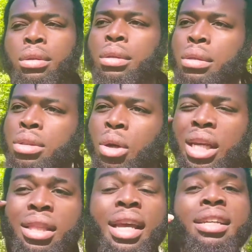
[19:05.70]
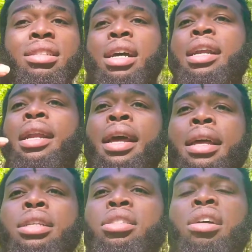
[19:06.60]
So get that,
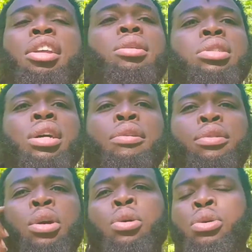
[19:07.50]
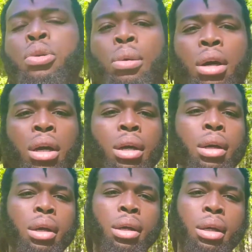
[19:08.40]
study yourself, know who you are,
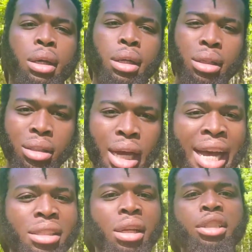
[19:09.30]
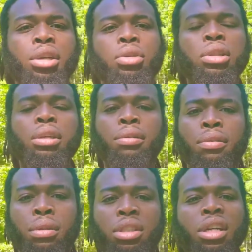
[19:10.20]
isolate yourself,
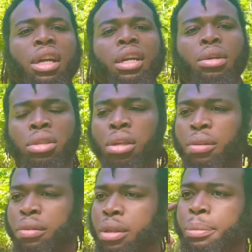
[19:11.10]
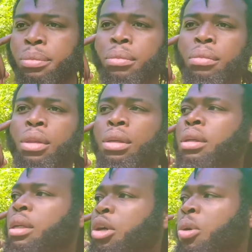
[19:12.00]
study yourself,
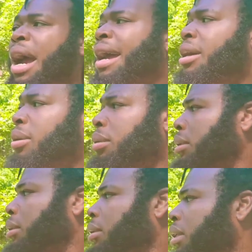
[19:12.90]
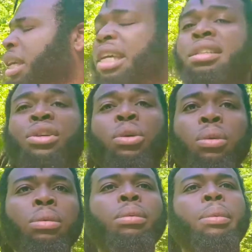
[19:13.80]
ground, get in
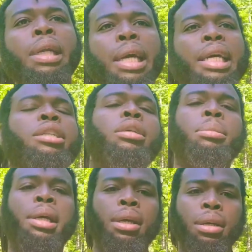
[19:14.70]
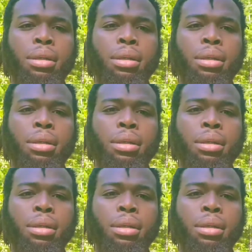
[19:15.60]
tune with nature, man.